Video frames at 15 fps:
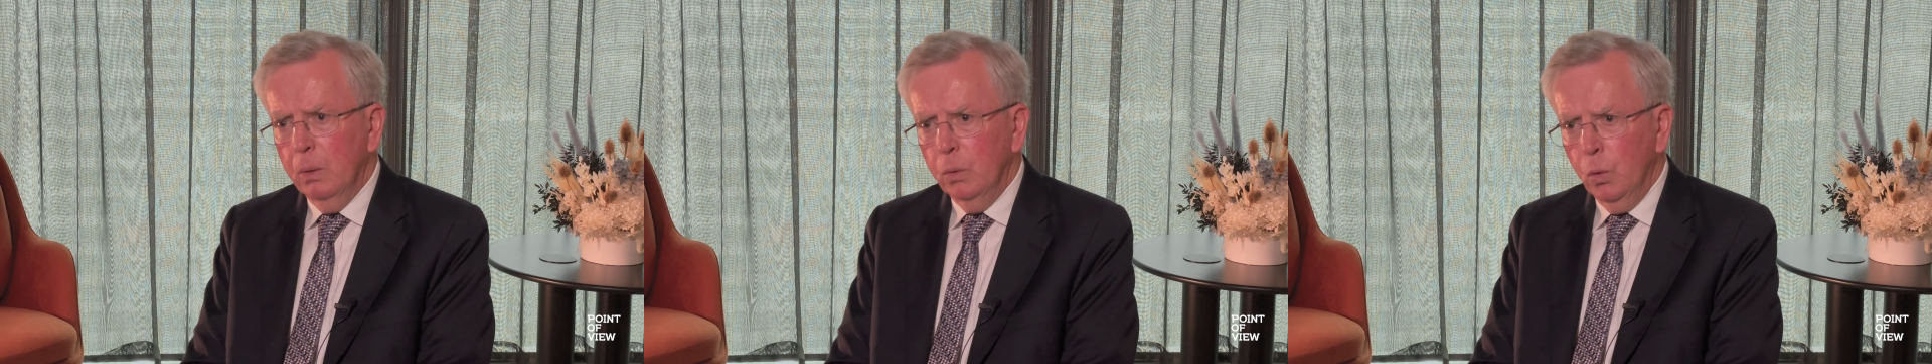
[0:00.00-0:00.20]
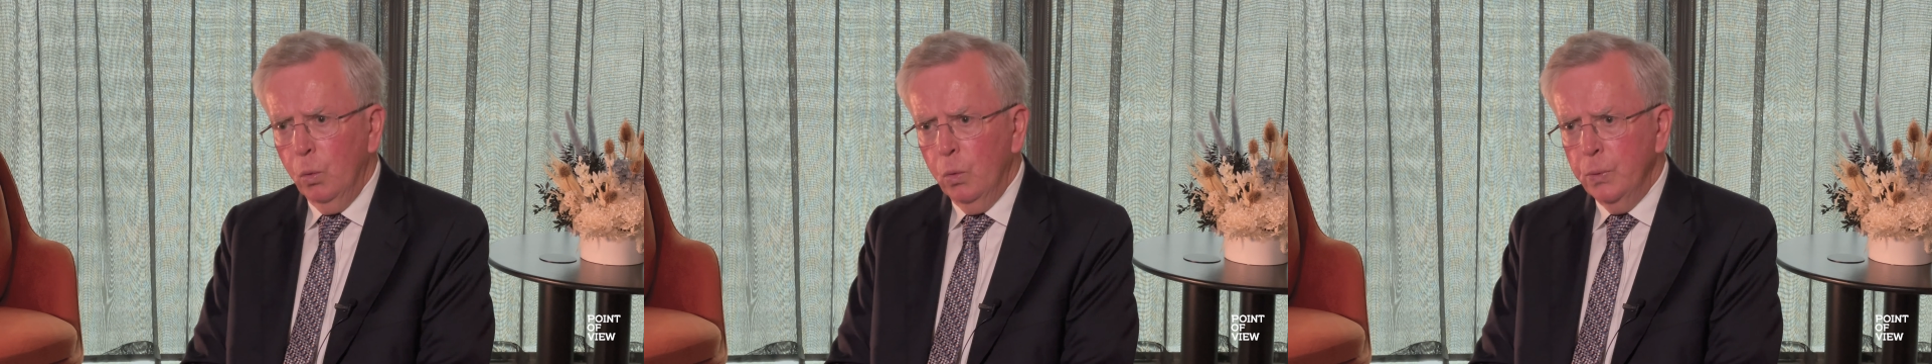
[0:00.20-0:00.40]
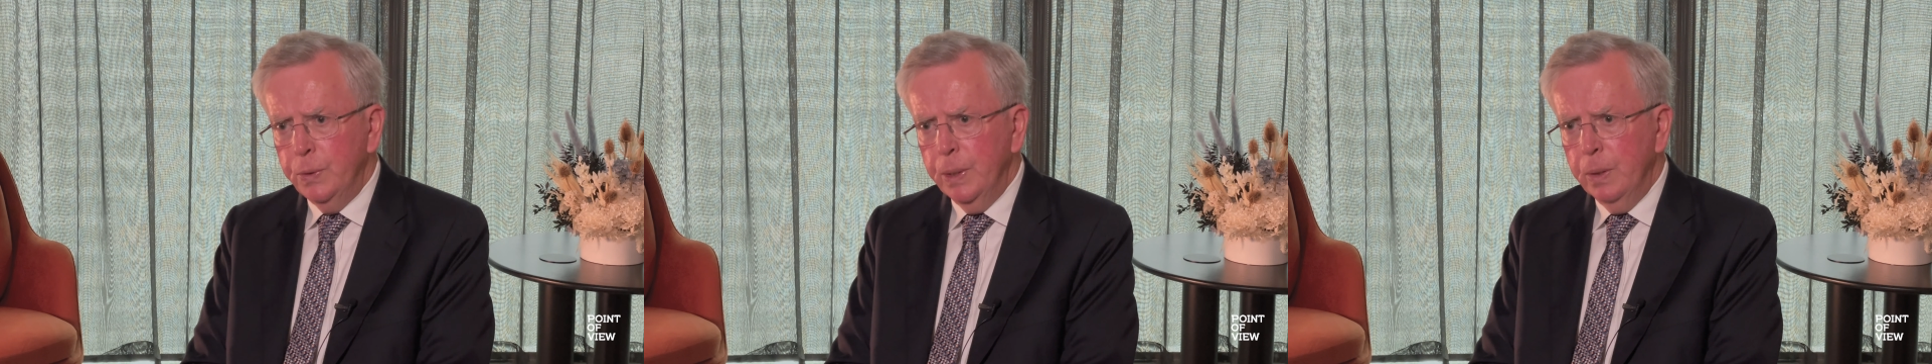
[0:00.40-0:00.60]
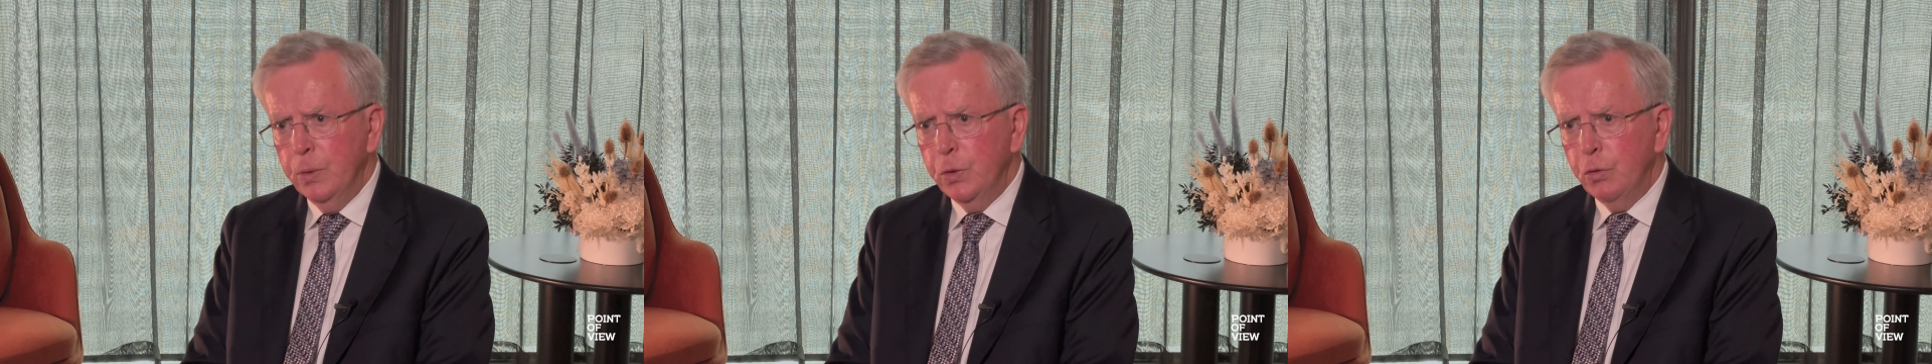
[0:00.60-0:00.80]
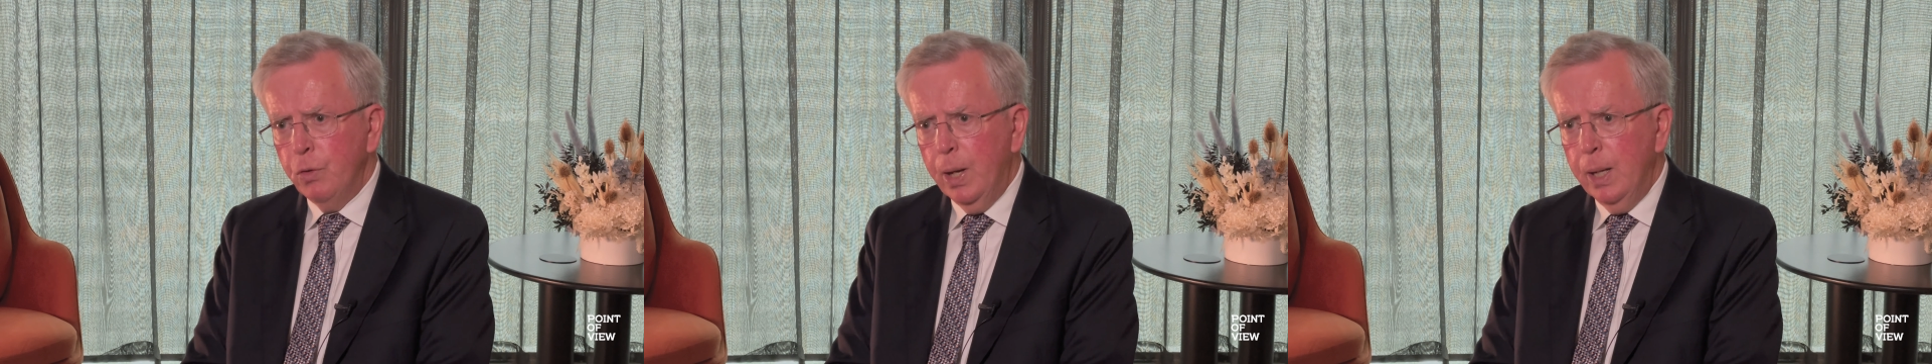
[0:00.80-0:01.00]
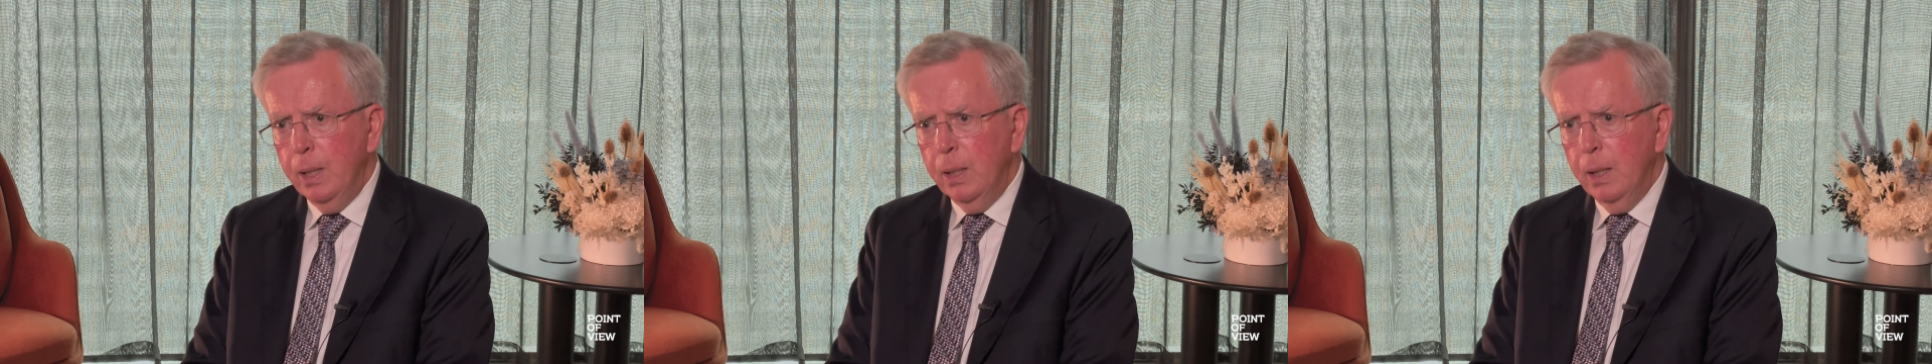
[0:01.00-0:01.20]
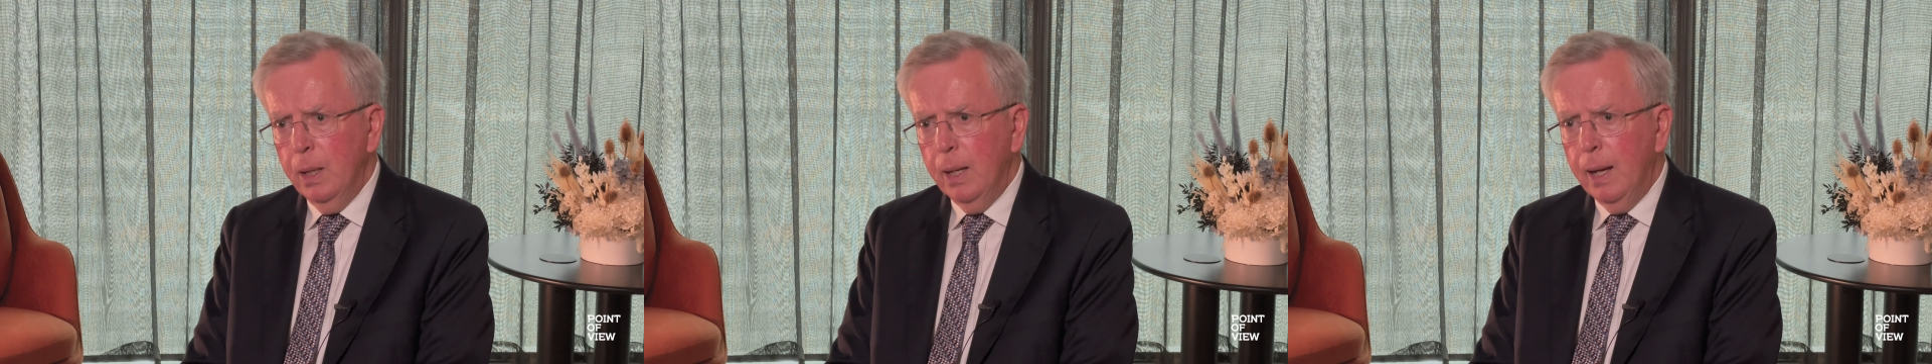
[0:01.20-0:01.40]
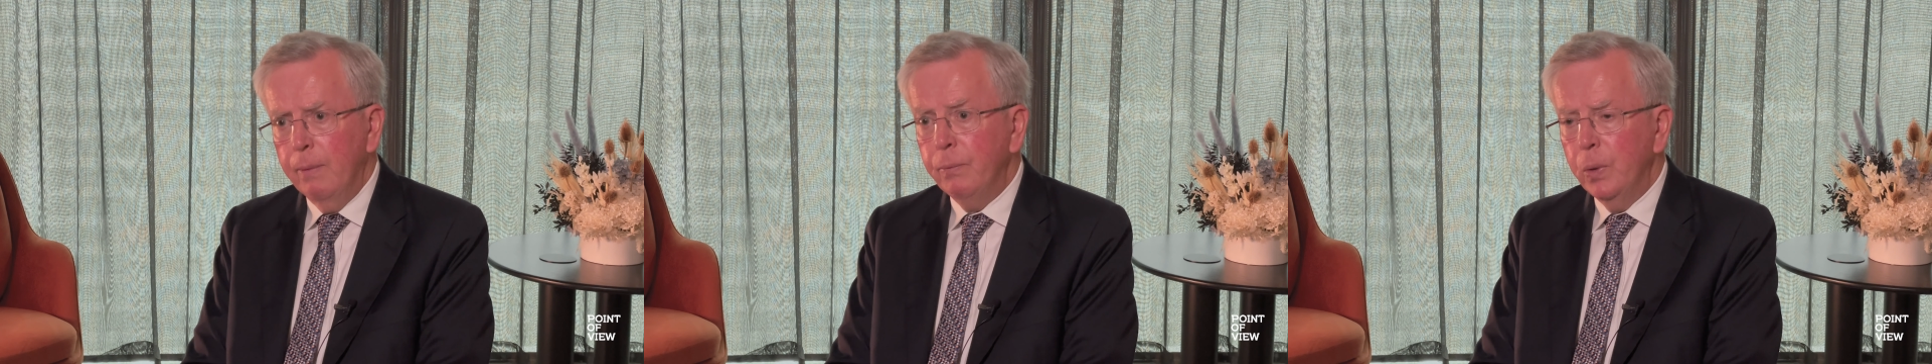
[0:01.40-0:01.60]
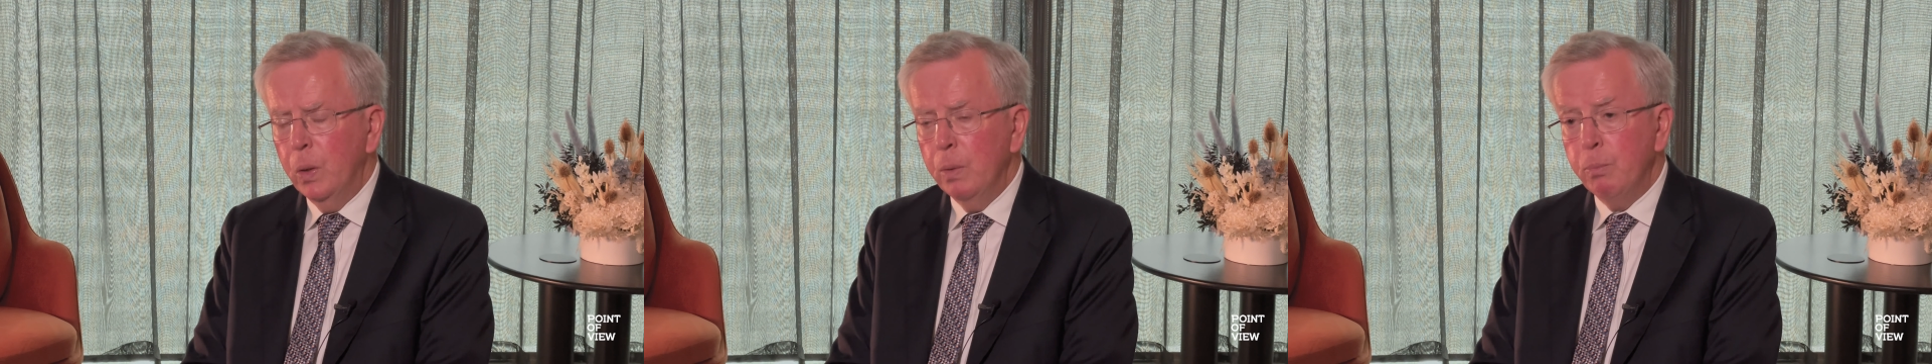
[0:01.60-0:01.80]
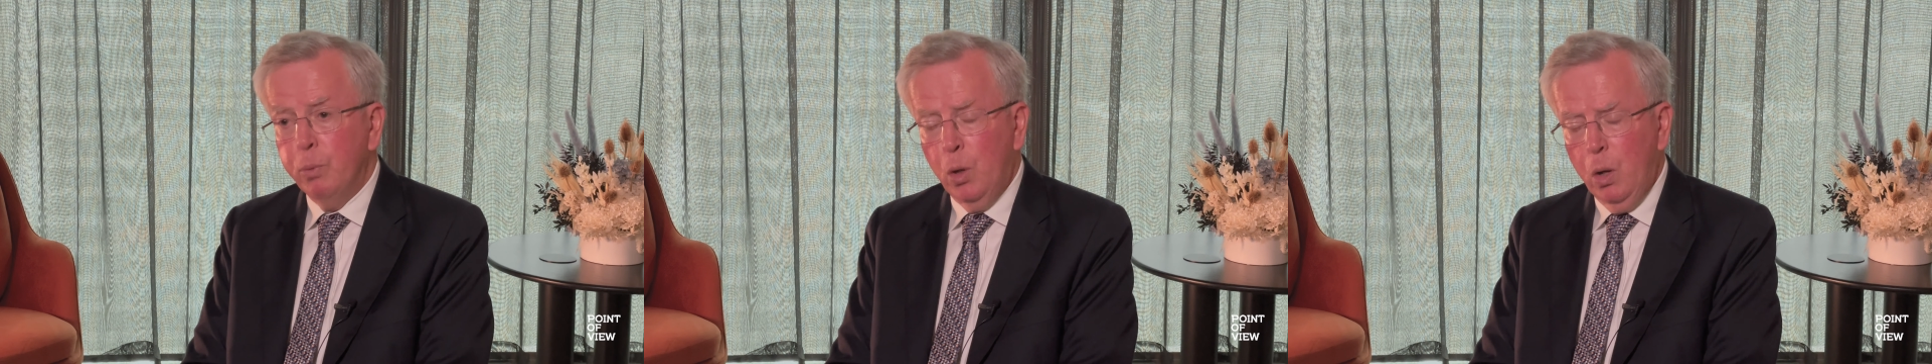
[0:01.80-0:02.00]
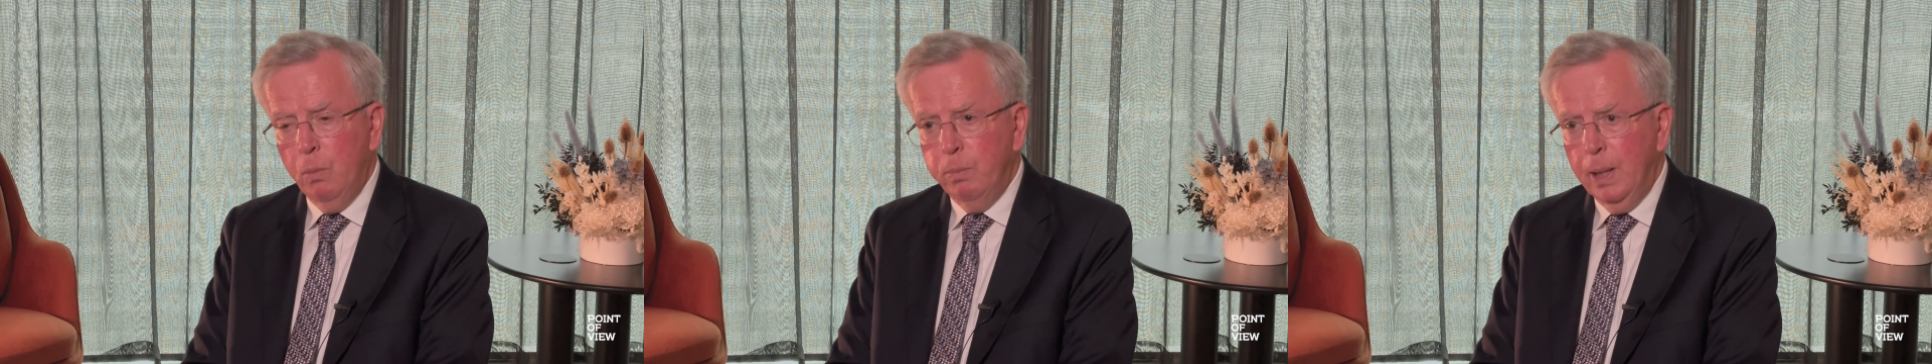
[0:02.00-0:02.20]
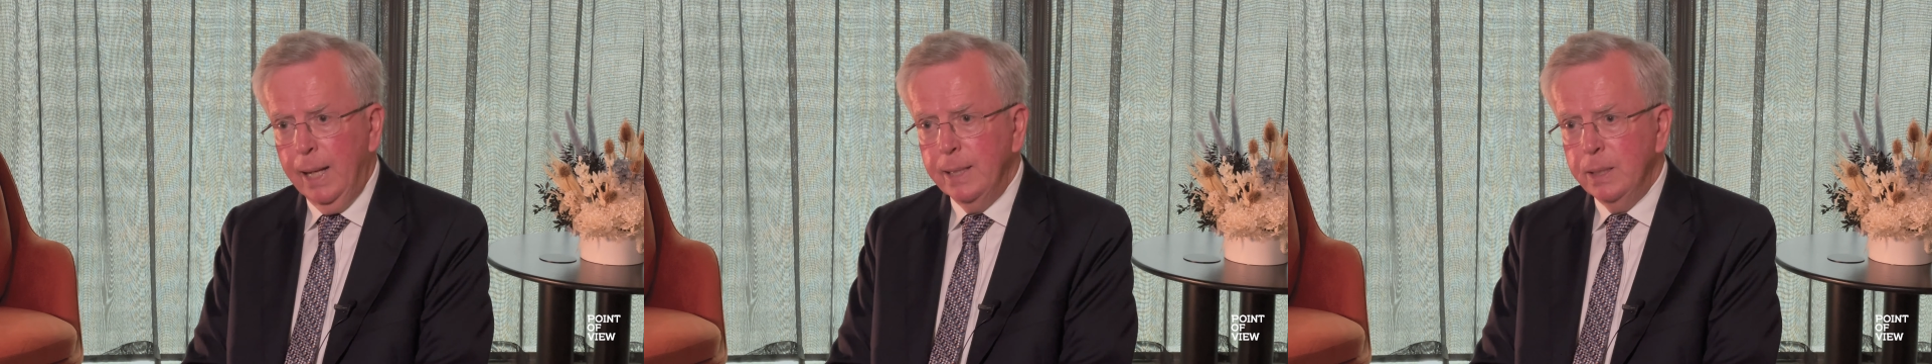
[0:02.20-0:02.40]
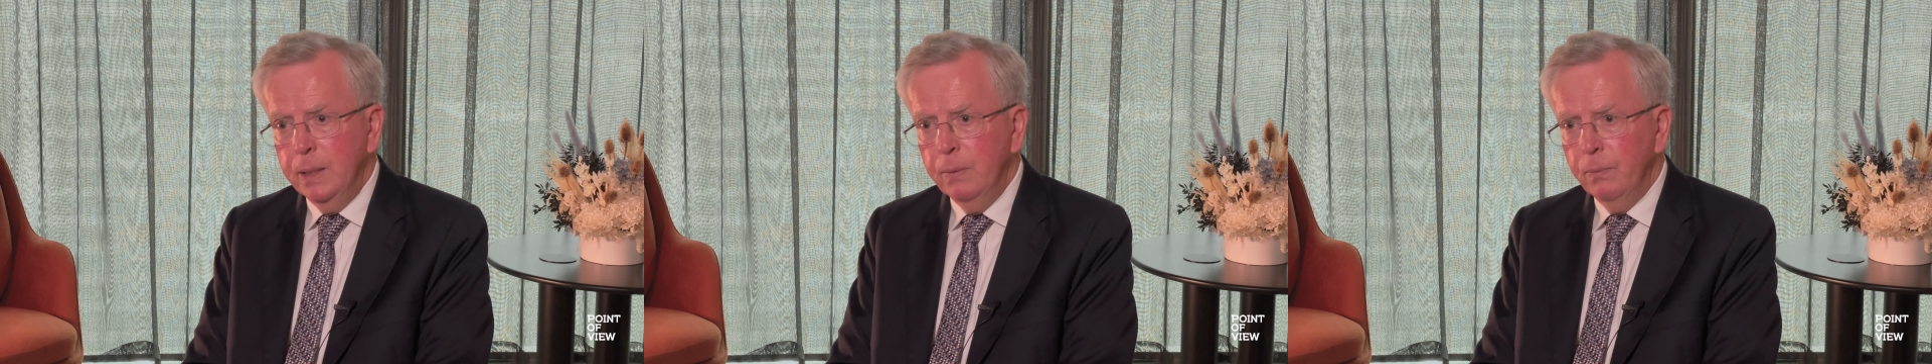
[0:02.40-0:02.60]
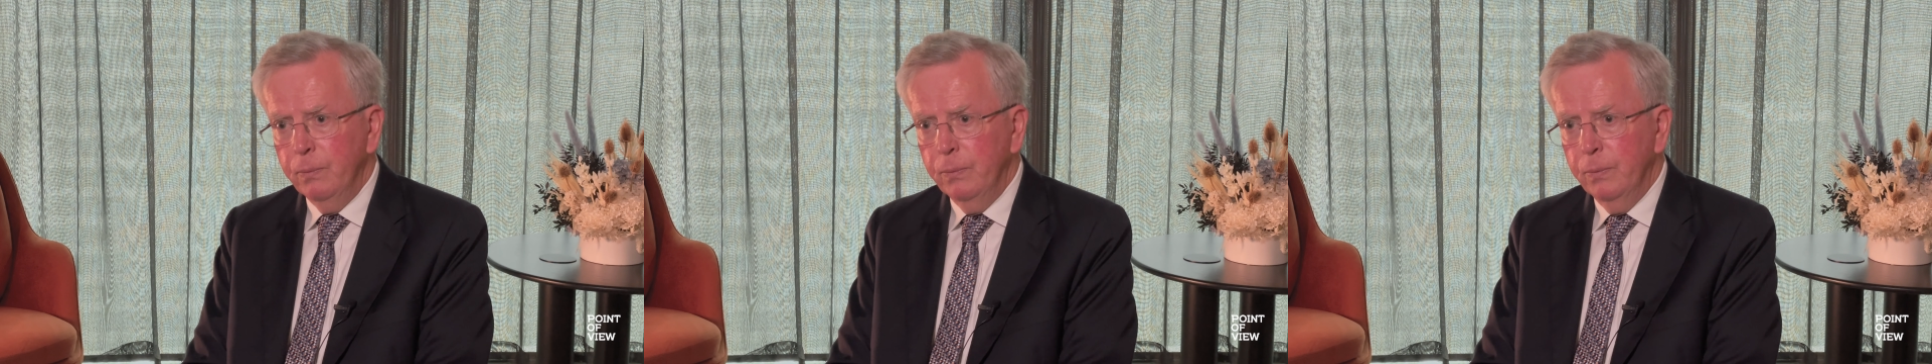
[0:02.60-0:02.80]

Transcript: laws in Australia are very pro-plaintiff.